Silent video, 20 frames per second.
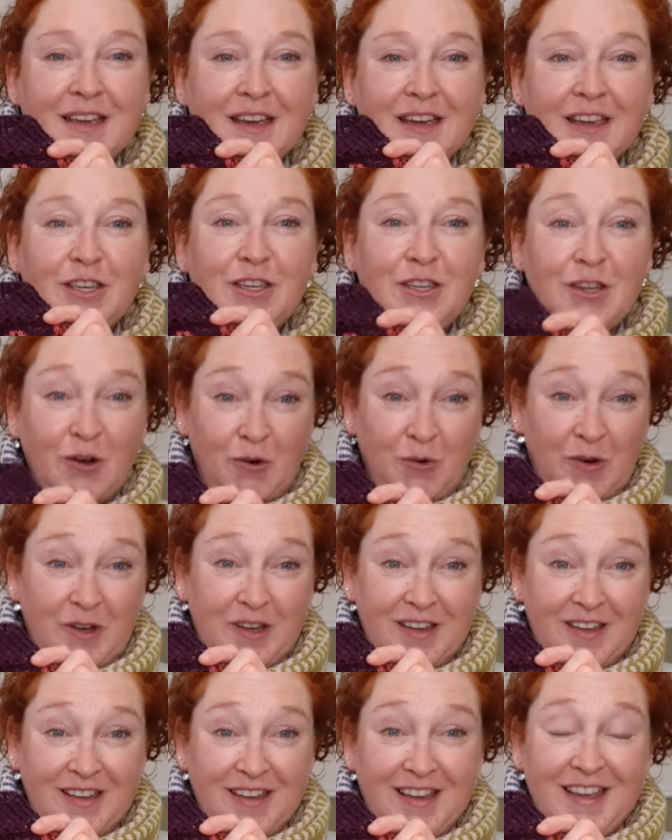yoke.
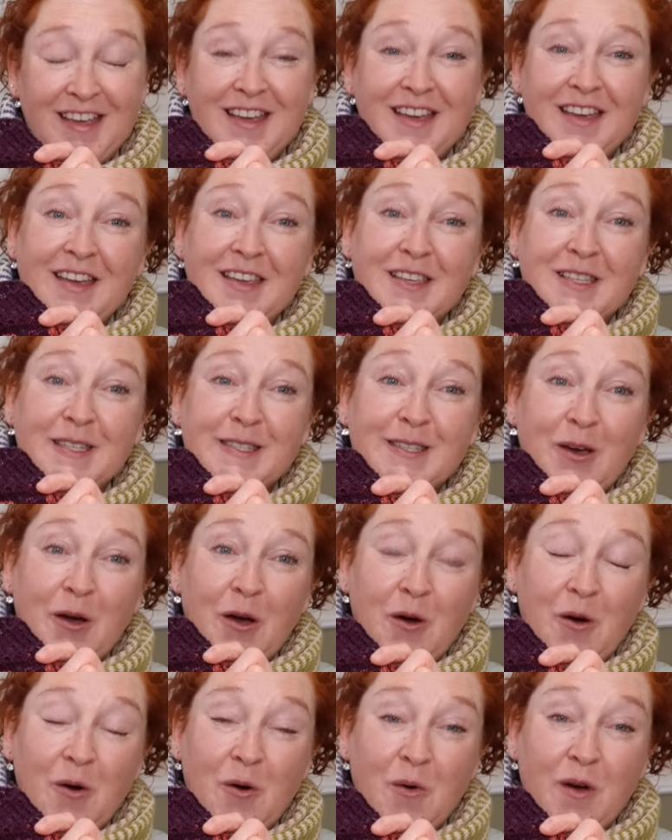
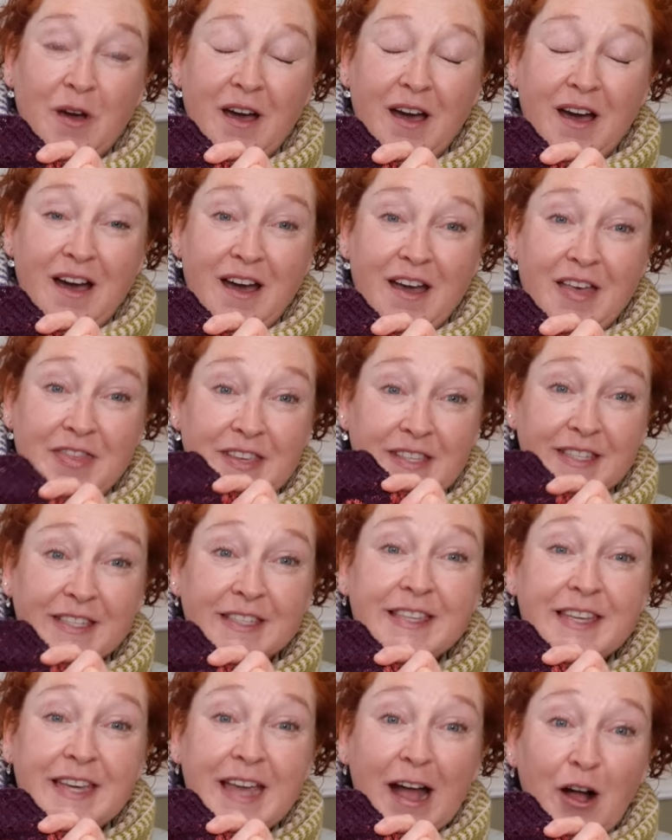So this is
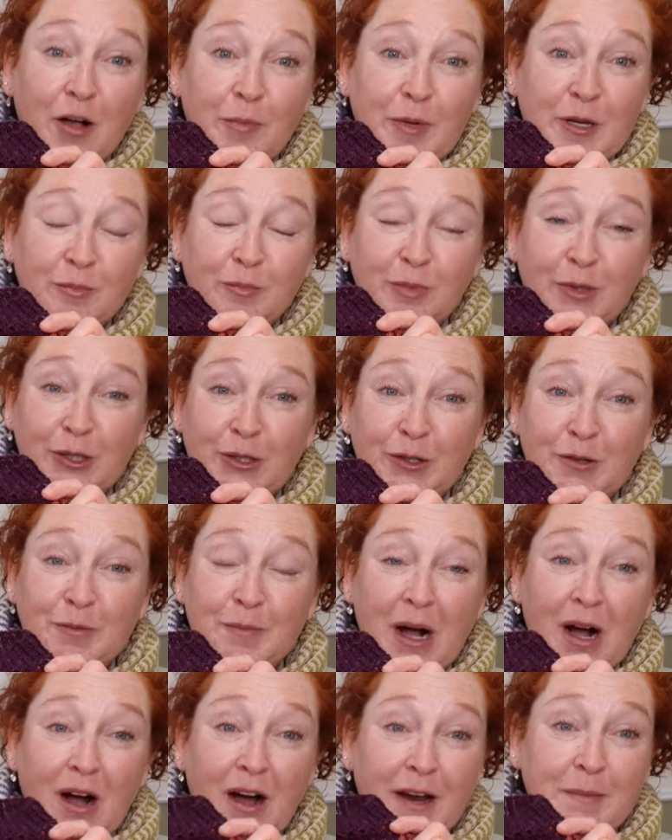the Alpine
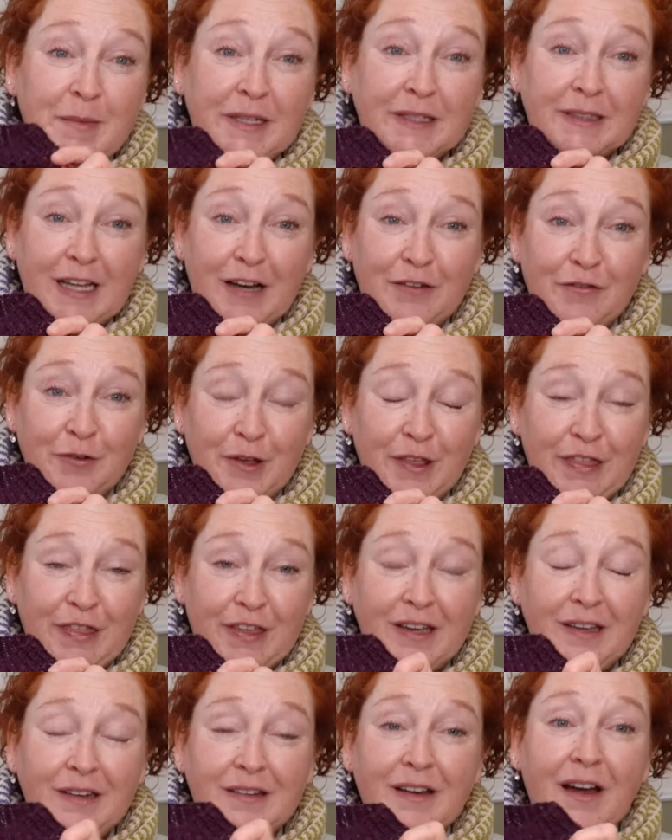Bloom. I'm in love with
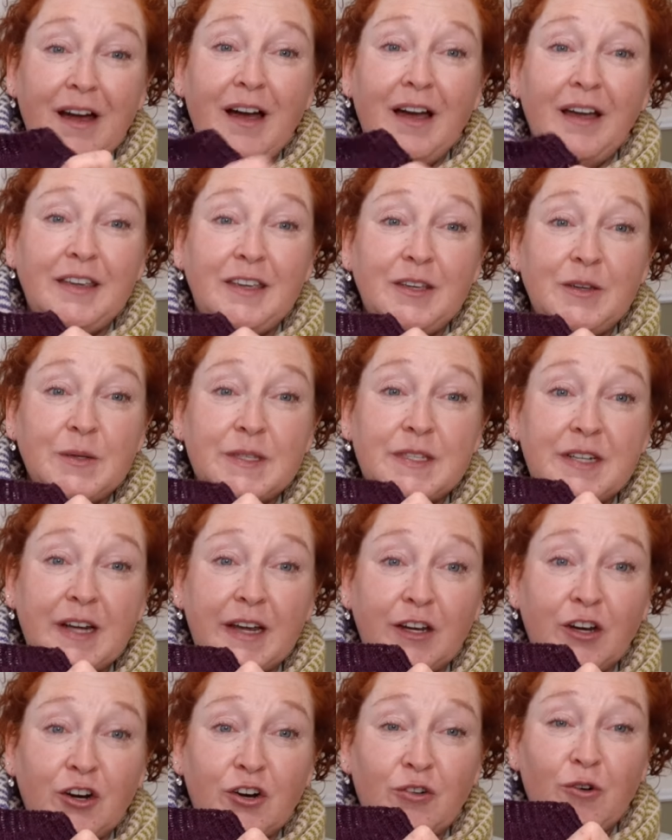it. I used
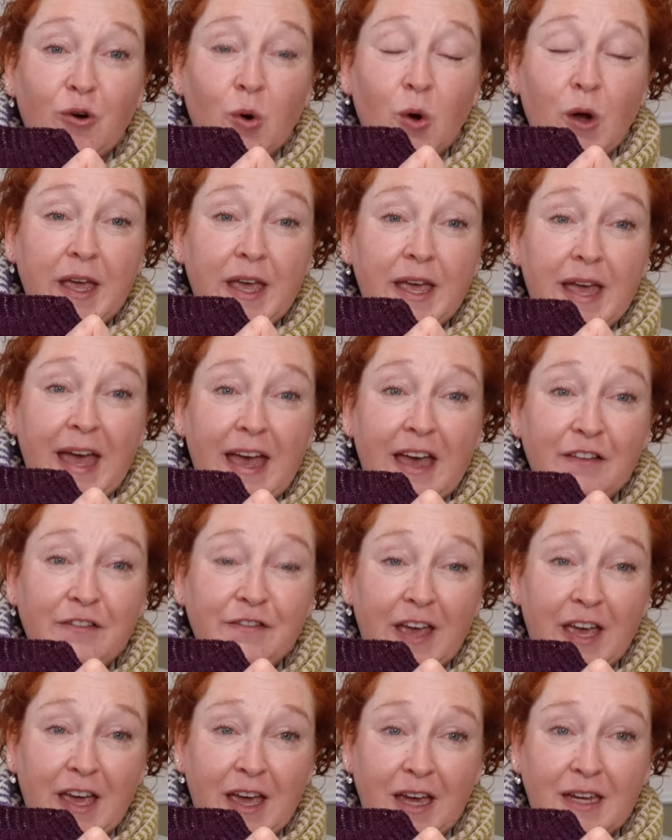a Croy
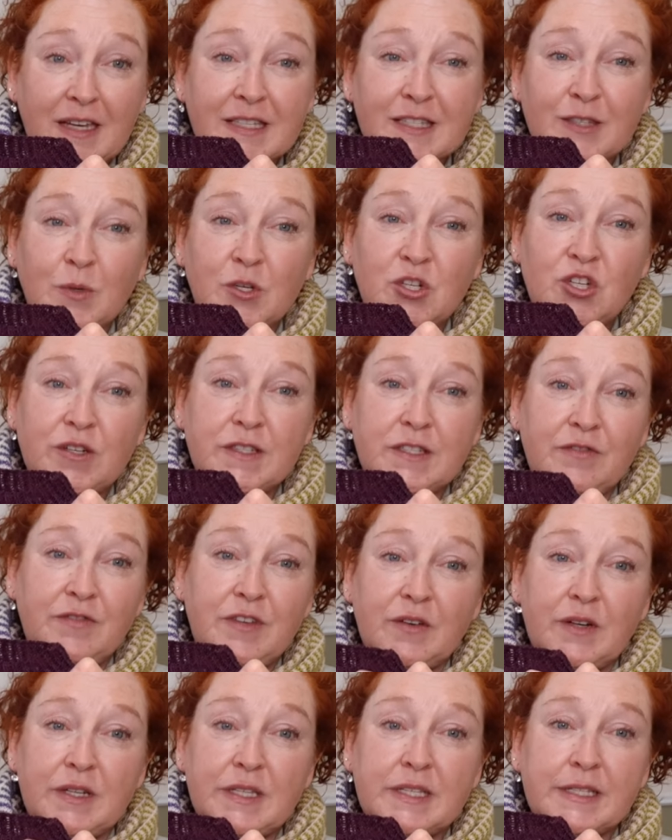FX, which is a
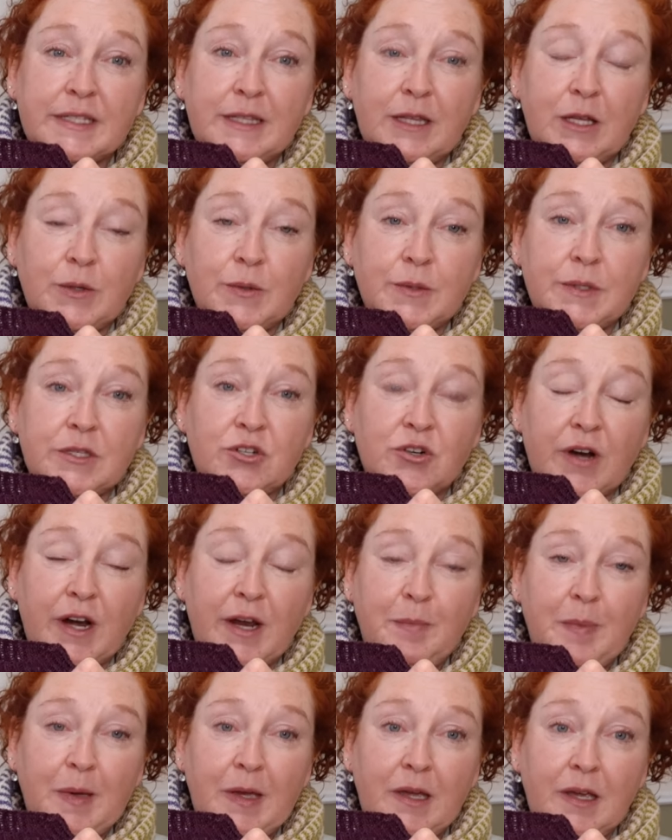very slow
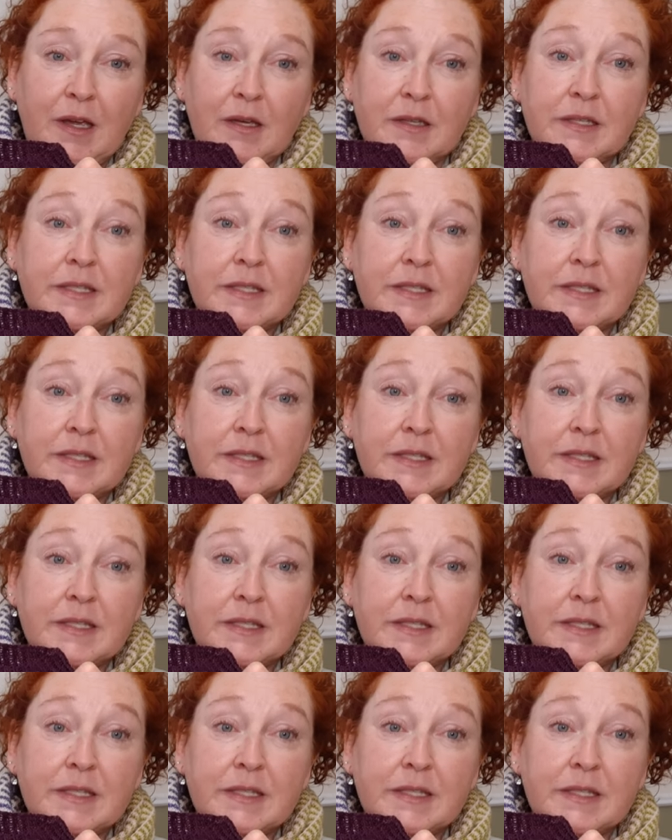striping